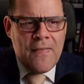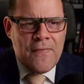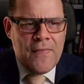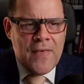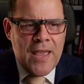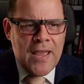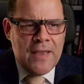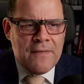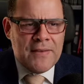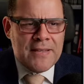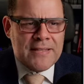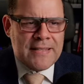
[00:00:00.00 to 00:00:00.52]

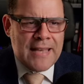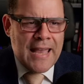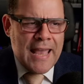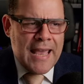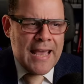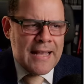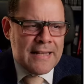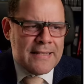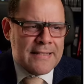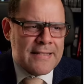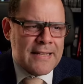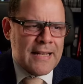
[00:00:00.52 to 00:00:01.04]
Davis
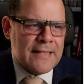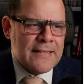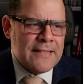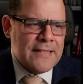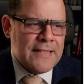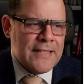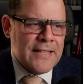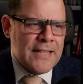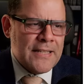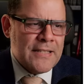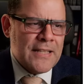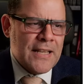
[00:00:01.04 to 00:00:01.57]
adds
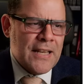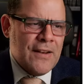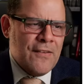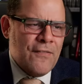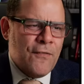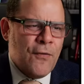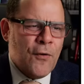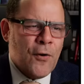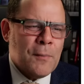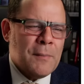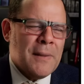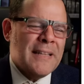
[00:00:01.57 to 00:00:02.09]
that these
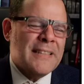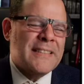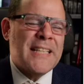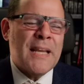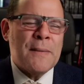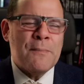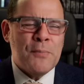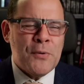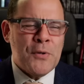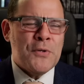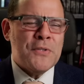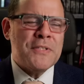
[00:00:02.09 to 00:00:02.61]
informal
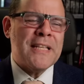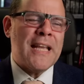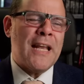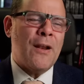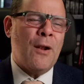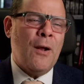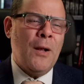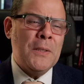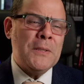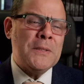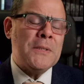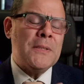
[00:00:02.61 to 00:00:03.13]
taboos can
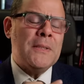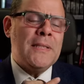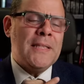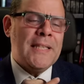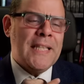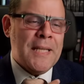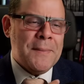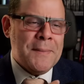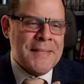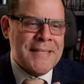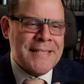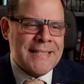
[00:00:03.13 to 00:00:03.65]
also
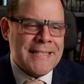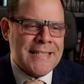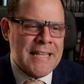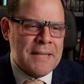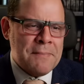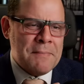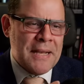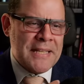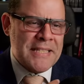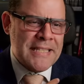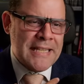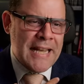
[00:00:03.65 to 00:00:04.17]
limit the
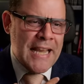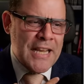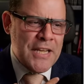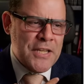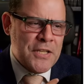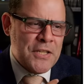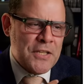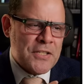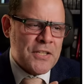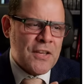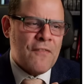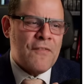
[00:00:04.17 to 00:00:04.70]

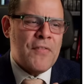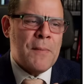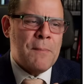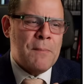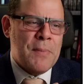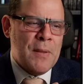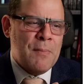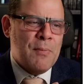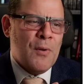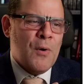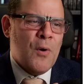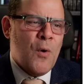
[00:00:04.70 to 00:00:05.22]
imaginations of the
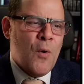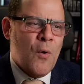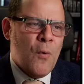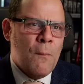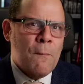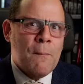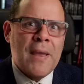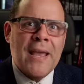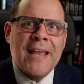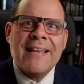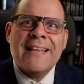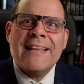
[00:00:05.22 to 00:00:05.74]
people who
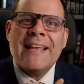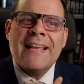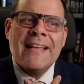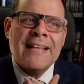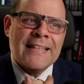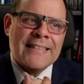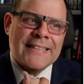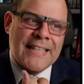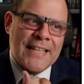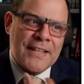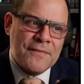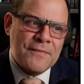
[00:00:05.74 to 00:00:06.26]
make
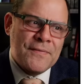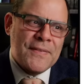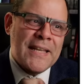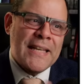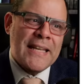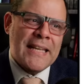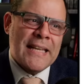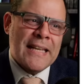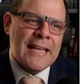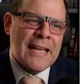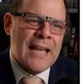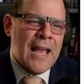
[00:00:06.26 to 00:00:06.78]

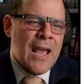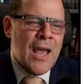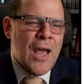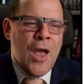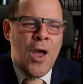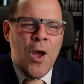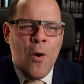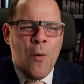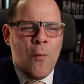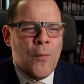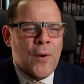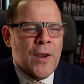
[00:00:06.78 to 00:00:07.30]
TV.
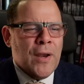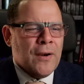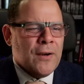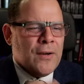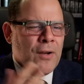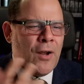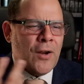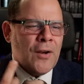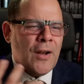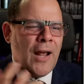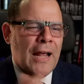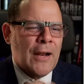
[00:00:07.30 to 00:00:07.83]
We're
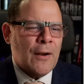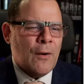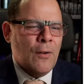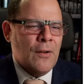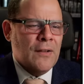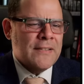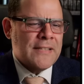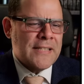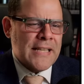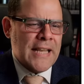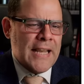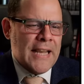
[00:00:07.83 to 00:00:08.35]
not at
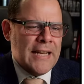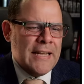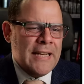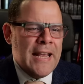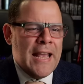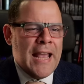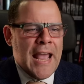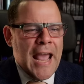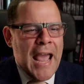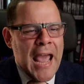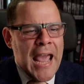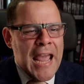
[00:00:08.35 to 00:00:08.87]
all
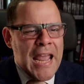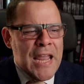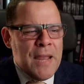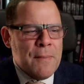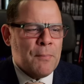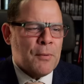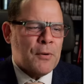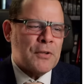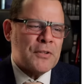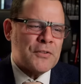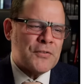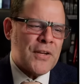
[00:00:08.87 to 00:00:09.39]
saying, hey,
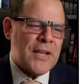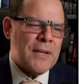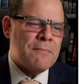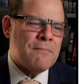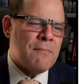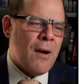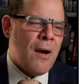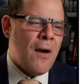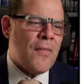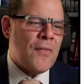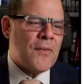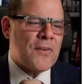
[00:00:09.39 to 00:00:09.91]
portray
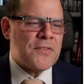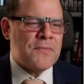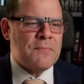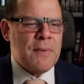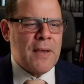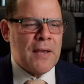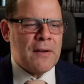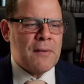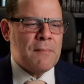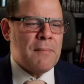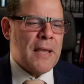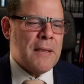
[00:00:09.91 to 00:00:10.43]
mothers
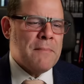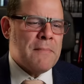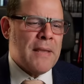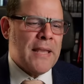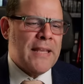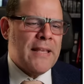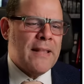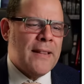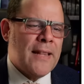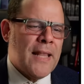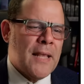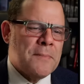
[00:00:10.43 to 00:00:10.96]
better by
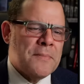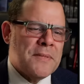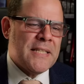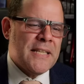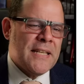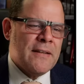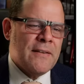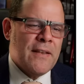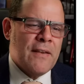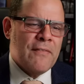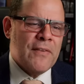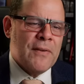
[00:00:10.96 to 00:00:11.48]
making
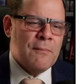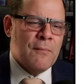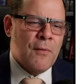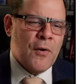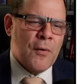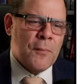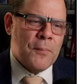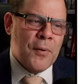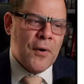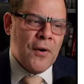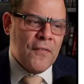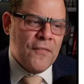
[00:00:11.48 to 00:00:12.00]
seem even
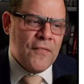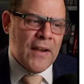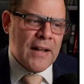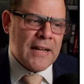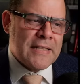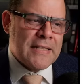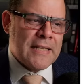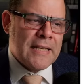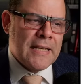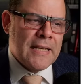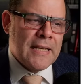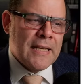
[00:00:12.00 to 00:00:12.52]
more
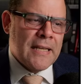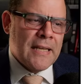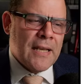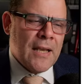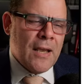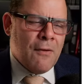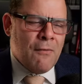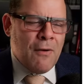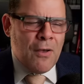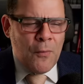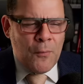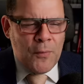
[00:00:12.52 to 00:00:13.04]
perfect.
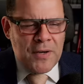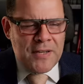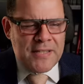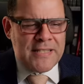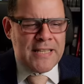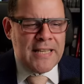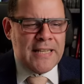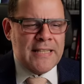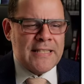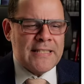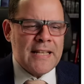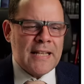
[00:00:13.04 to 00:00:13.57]
What we're
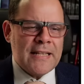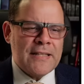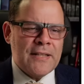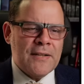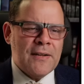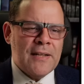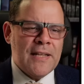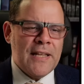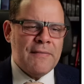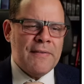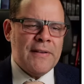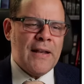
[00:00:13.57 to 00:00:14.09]
saying is that
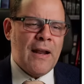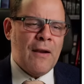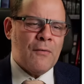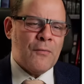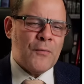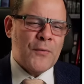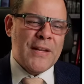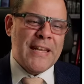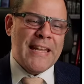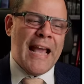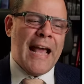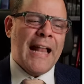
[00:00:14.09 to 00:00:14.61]
they're living out
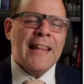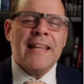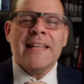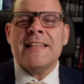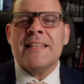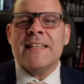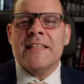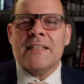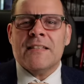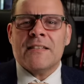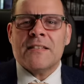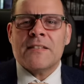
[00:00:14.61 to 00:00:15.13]

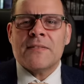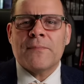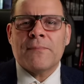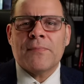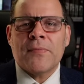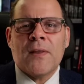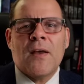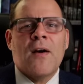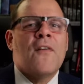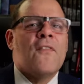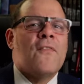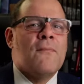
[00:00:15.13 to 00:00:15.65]
realities
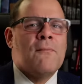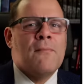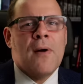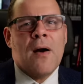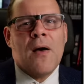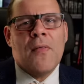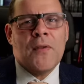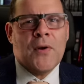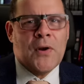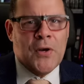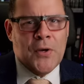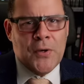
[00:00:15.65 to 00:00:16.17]
of
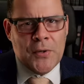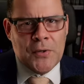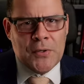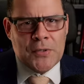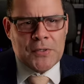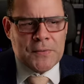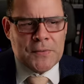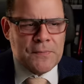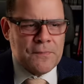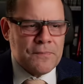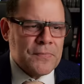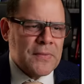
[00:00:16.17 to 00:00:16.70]

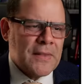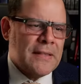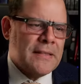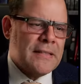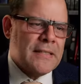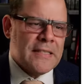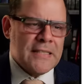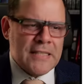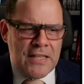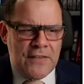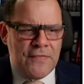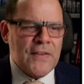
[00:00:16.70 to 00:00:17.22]
motherhood, the
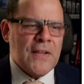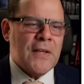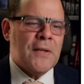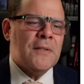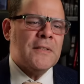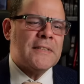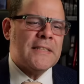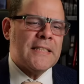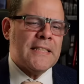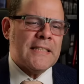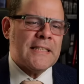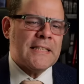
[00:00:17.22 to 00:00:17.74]

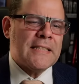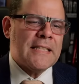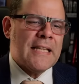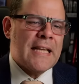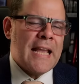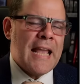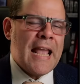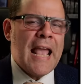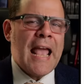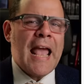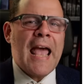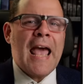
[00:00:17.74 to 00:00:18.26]
difficulties
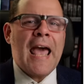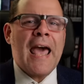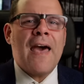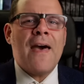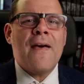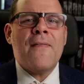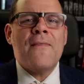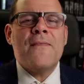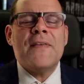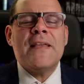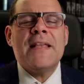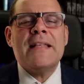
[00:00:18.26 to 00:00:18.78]

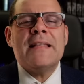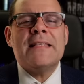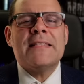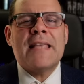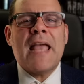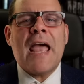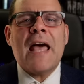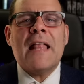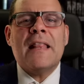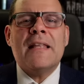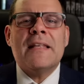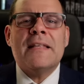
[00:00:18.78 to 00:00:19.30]
and the
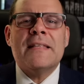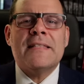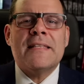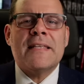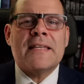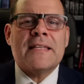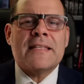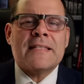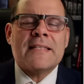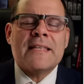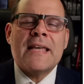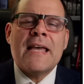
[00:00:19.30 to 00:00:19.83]

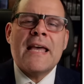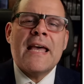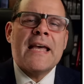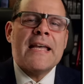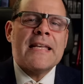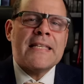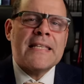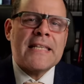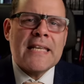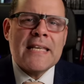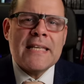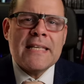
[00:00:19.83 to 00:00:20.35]
challenges,
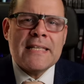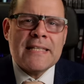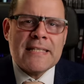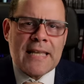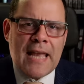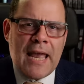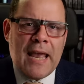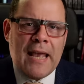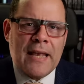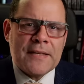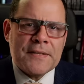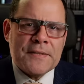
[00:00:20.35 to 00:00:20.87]
she
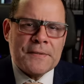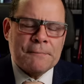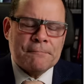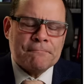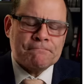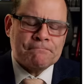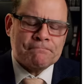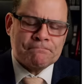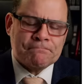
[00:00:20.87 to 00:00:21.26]
says.